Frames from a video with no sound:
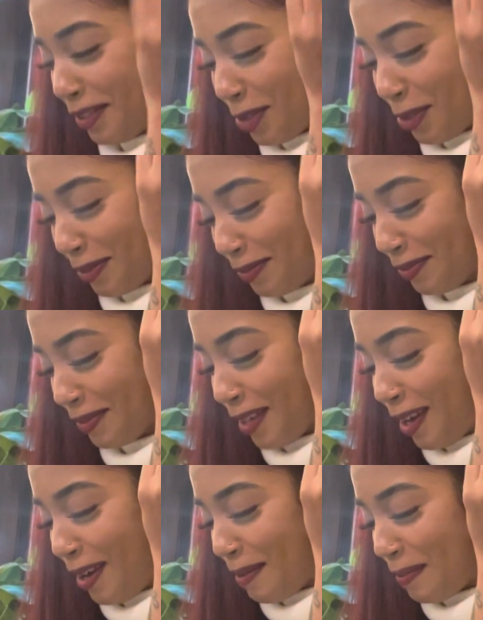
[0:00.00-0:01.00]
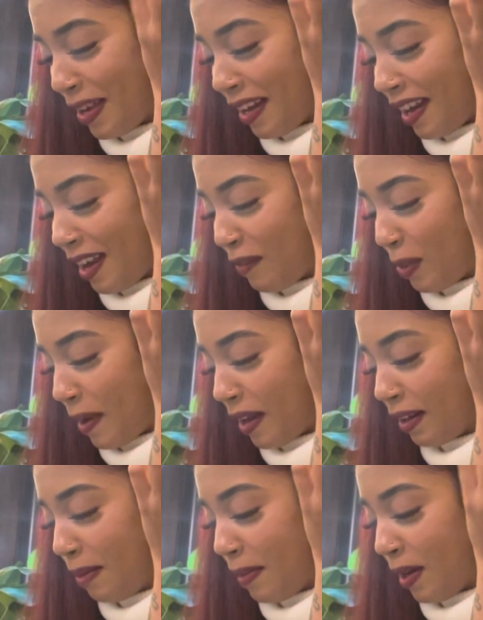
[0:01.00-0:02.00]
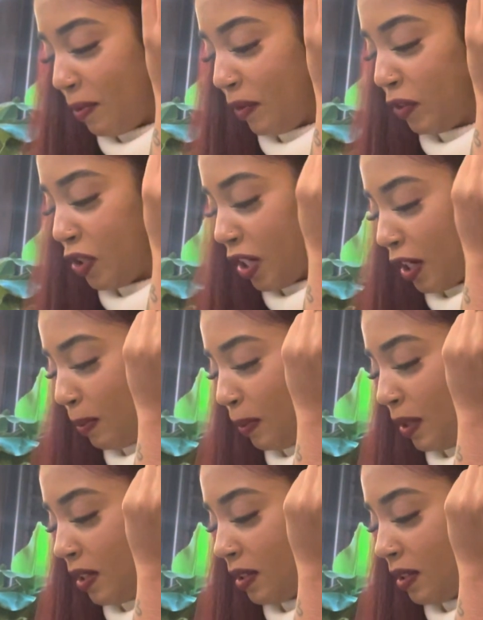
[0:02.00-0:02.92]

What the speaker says: sure. Can I have the packing mao with chicken, please?